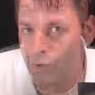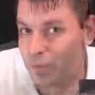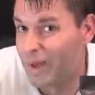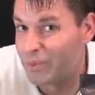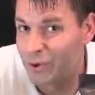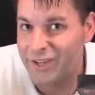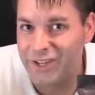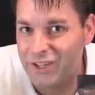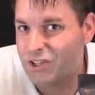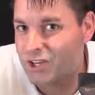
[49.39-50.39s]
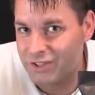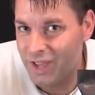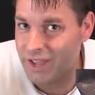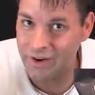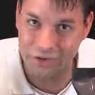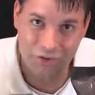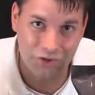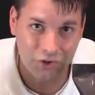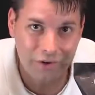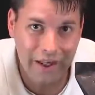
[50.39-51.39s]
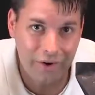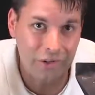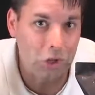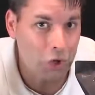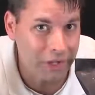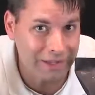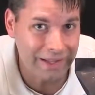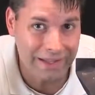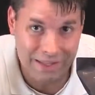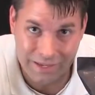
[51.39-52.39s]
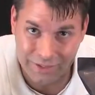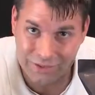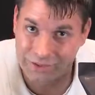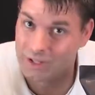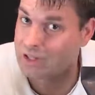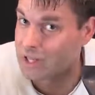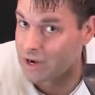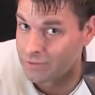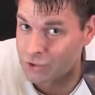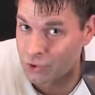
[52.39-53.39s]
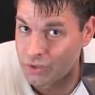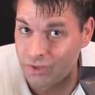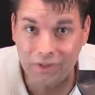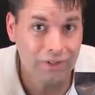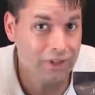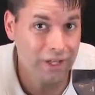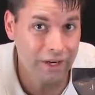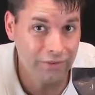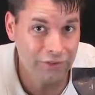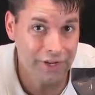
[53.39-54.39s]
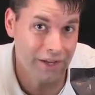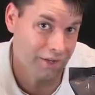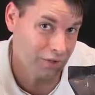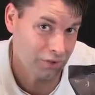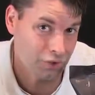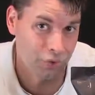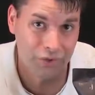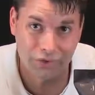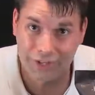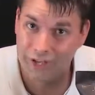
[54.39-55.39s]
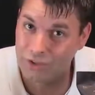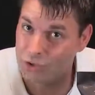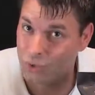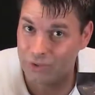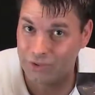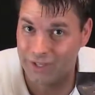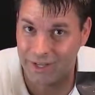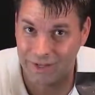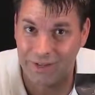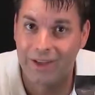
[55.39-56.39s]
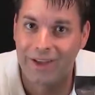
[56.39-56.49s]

Remember, each container started out looking like this. A layer of soil, a layer of sand. Soil, sand, soil, sand.